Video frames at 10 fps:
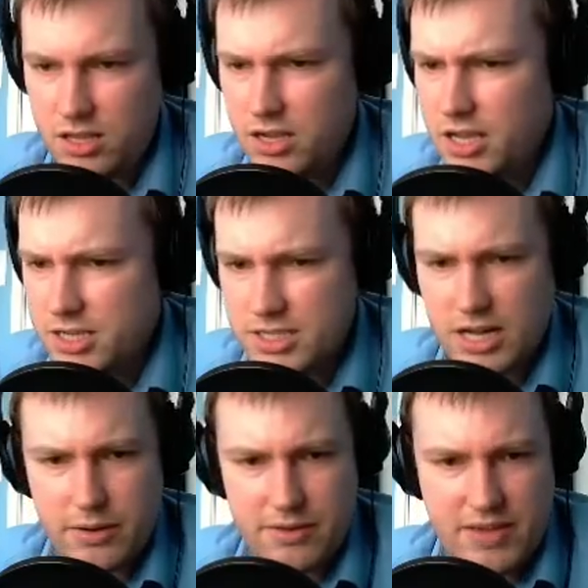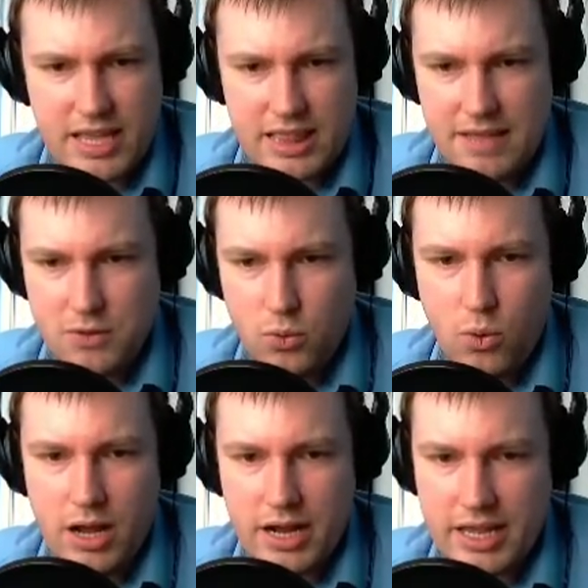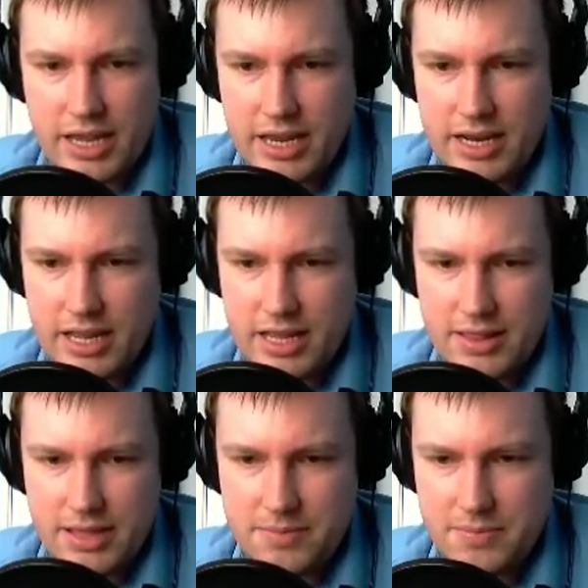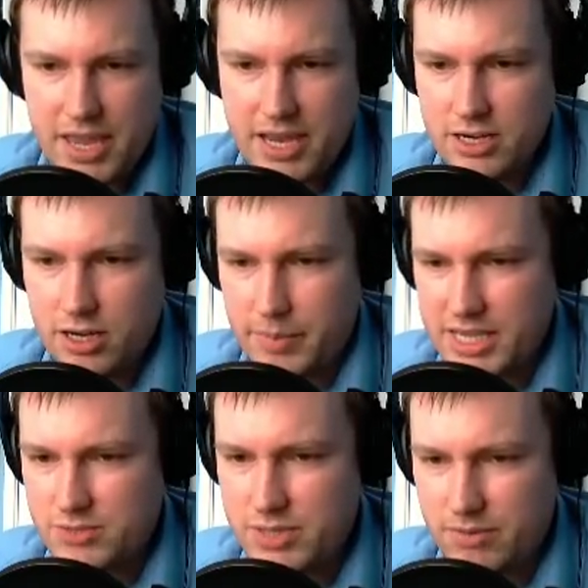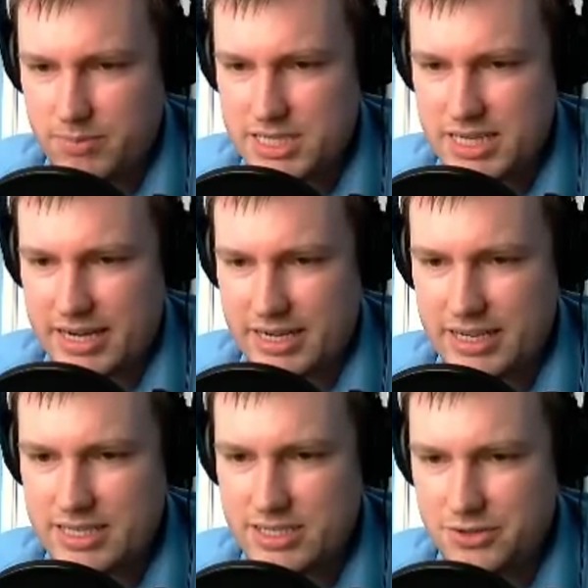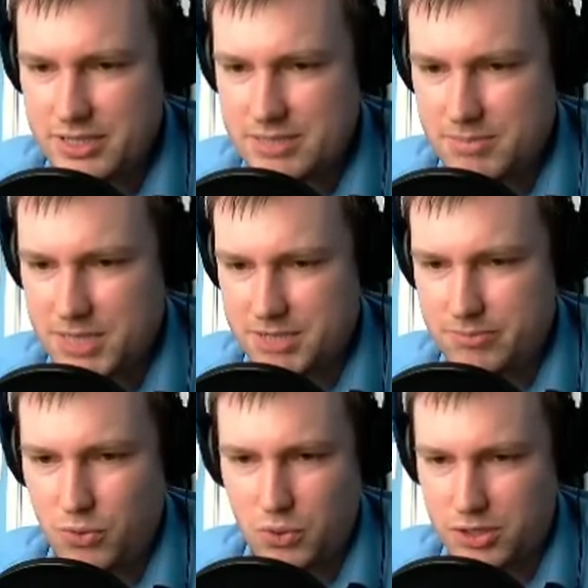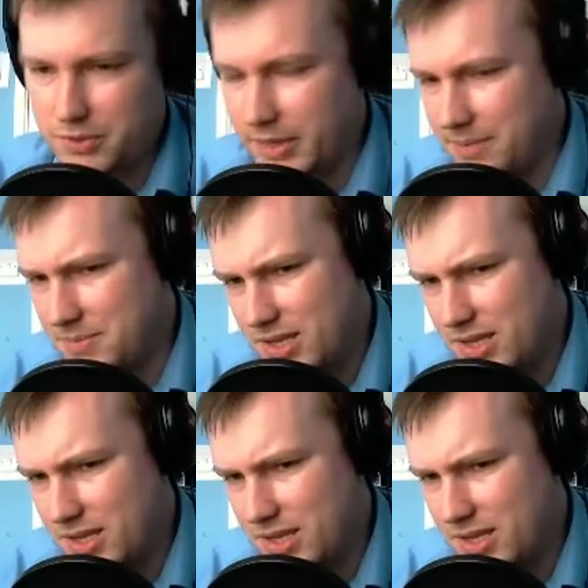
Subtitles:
So now that we've hit level 1 in economics, we don't particularly need to do this much more, do we?